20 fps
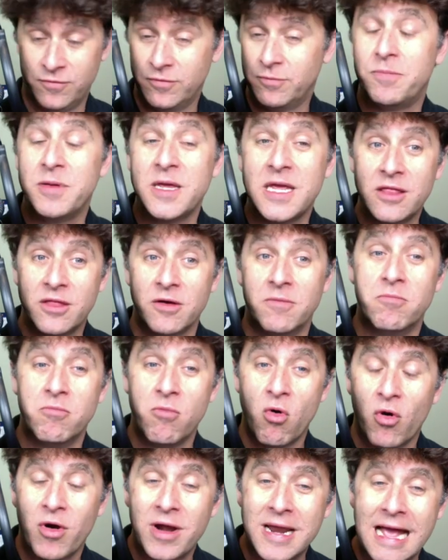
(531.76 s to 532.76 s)
be the
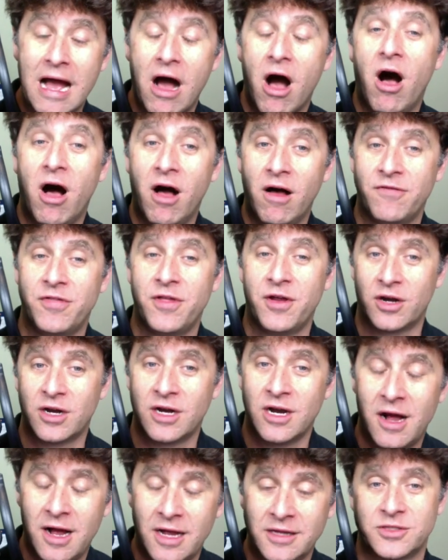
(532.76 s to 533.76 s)
morning of their
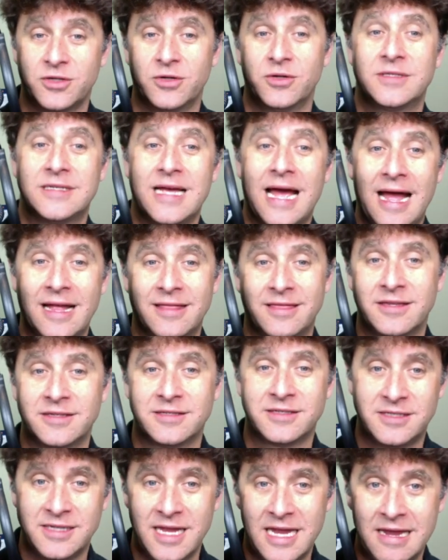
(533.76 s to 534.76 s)
concerts at the
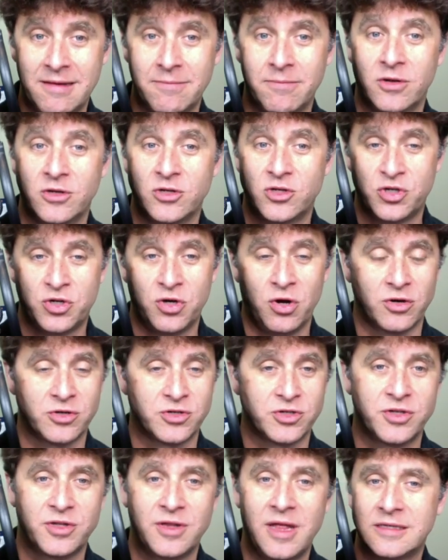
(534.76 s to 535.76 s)
same
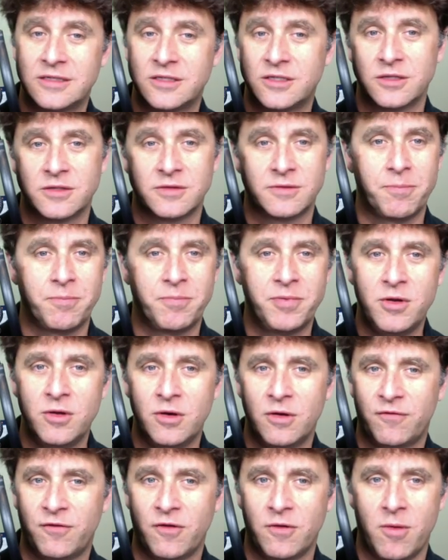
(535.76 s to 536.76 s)
church. That's just
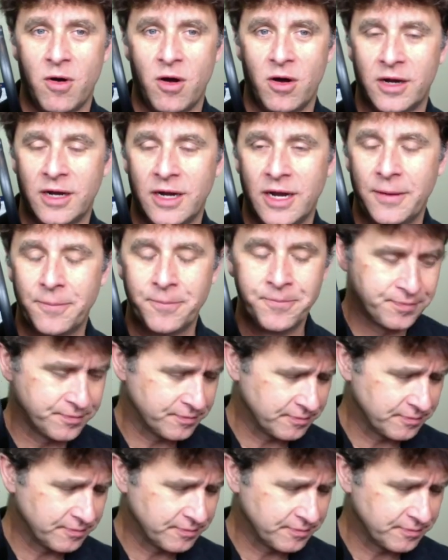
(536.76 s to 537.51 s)
beautiful marketing.